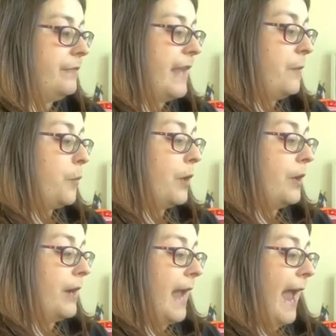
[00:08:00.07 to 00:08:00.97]

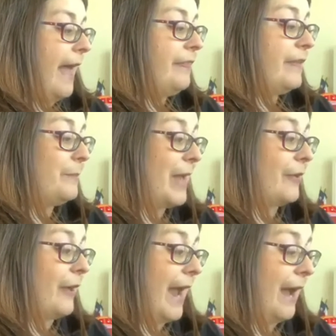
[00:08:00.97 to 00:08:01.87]
were at the
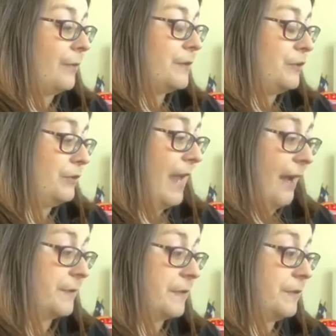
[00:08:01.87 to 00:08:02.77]
better
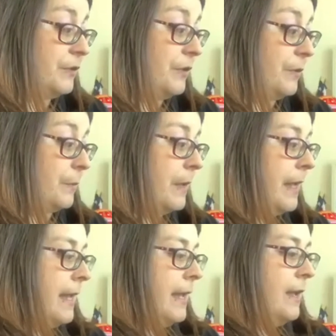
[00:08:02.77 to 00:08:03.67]
houses too,
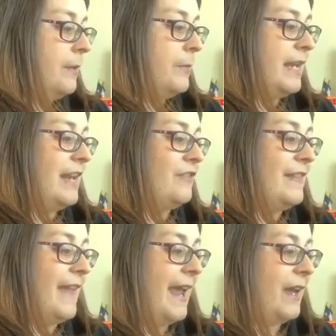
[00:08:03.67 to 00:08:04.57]
but even
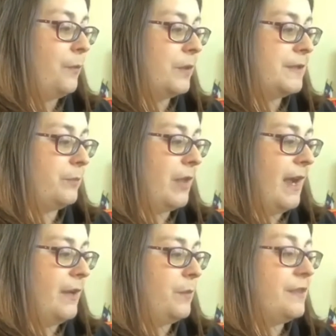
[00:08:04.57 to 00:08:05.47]
they were
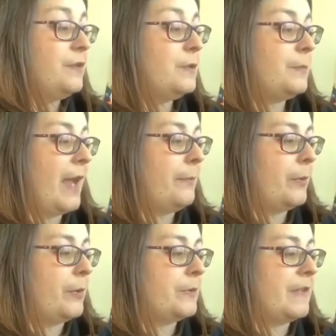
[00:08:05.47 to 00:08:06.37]
supplied with
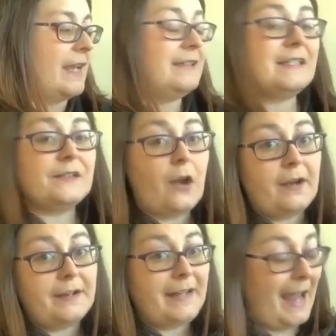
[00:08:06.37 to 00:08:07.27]
newspapers and
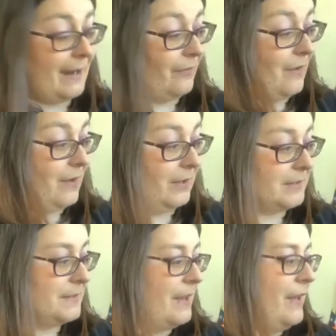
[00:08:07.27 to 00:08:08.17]
discarded
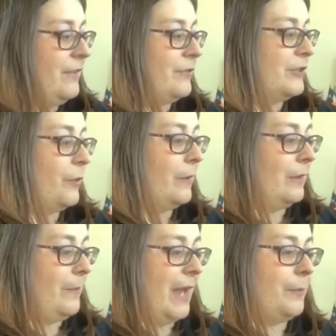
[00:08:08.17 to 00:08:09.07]
catalogs, for
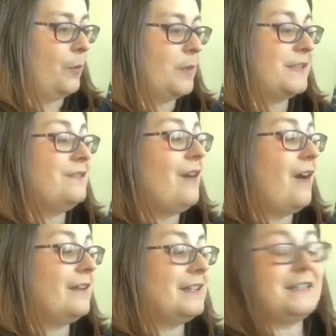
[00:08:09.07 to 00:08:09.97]
toilet paper was
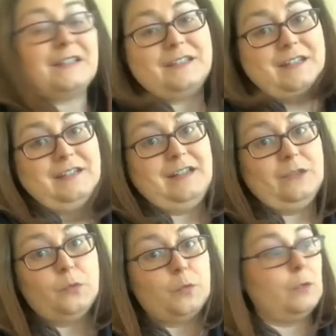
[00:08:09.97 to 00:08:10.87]
non-existent in the
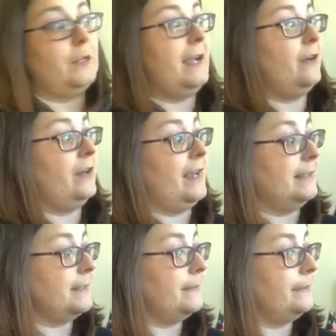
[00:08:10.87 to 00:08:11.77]
rural
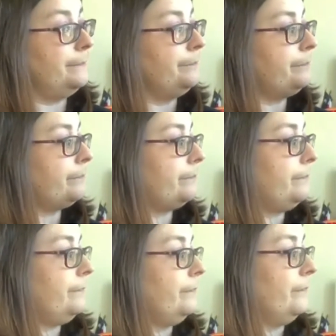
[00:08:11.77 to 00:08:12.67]
areas.
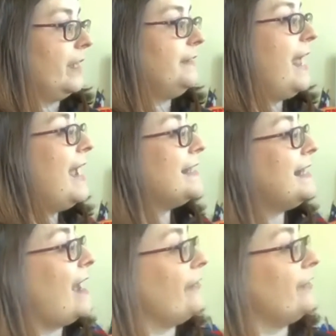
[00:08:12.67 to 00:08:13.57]
Next
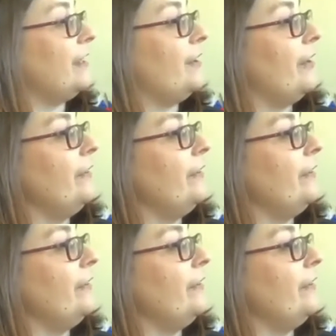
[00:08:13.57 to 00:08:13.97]
down the ladder